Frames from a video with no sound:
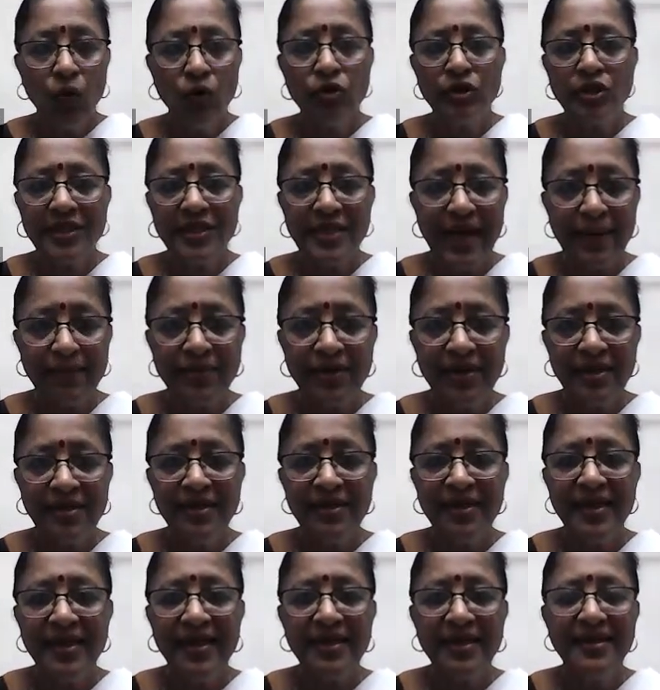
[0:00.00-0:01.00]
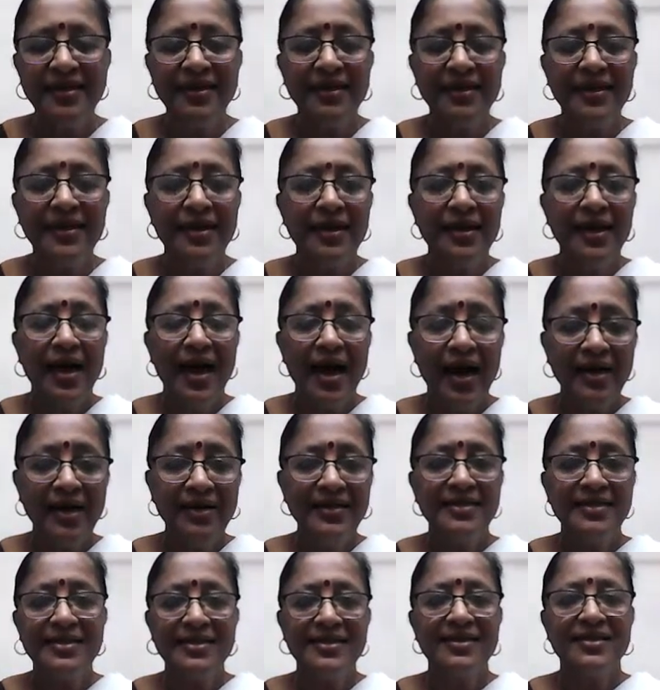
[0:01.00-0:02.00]
whole chapter in
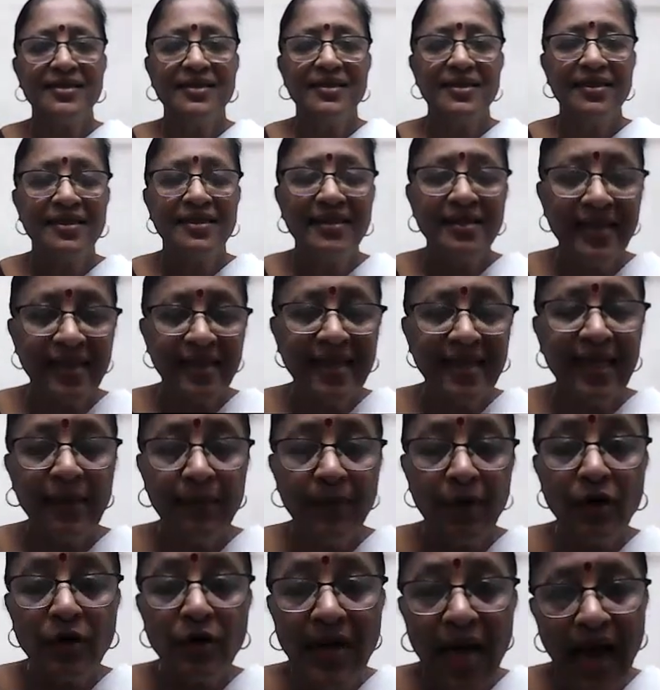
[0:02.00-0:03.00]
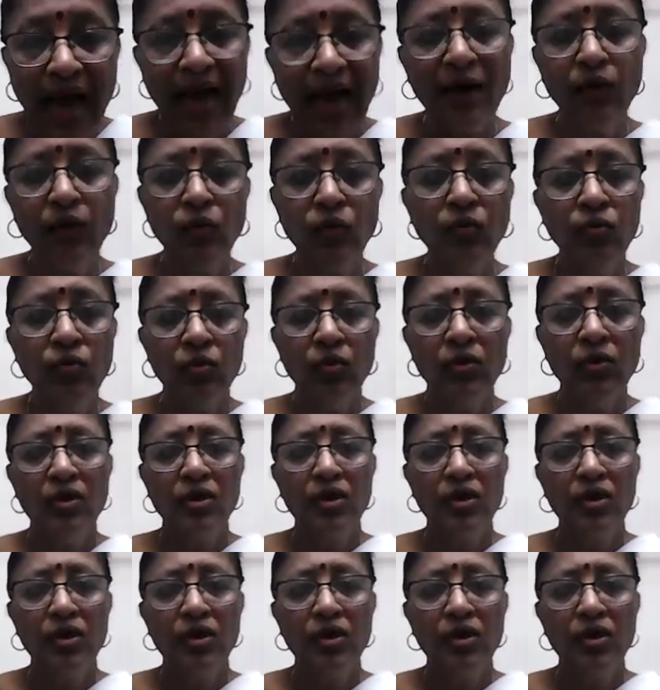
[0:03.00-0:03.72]
us thinking about how